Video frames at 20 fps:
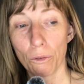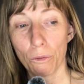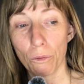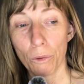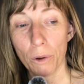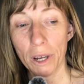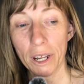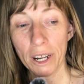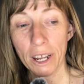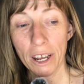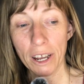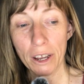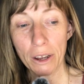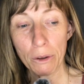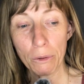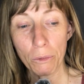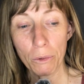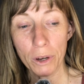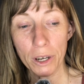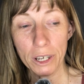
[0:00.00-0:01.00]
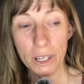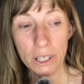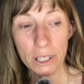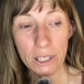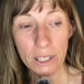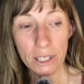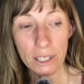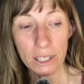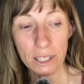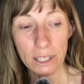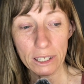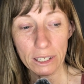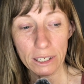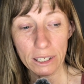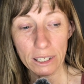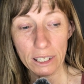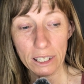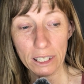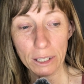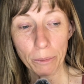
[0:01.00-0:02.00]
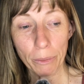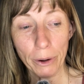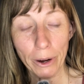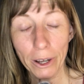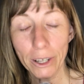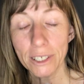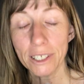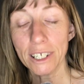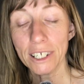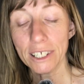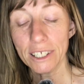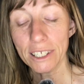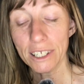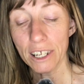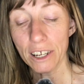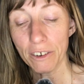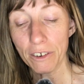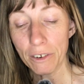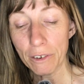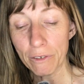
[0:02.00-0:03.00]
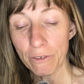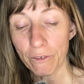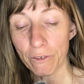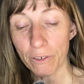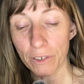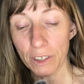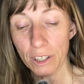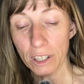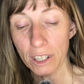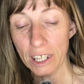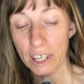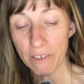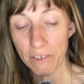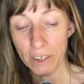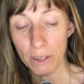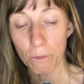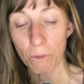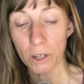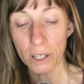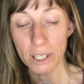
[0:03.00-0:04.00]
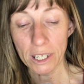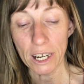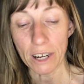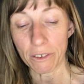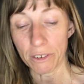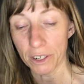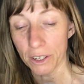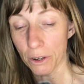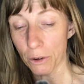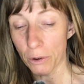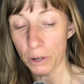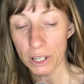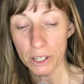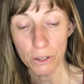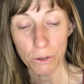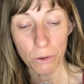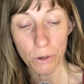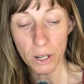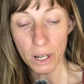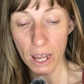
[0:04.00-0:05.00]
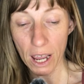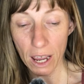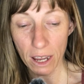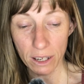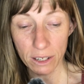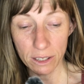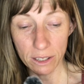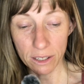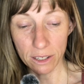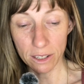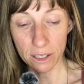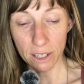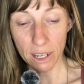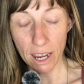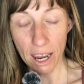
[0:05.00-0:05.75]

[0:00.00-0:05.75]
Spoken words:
when I was in the process of leaving one town and going to a next.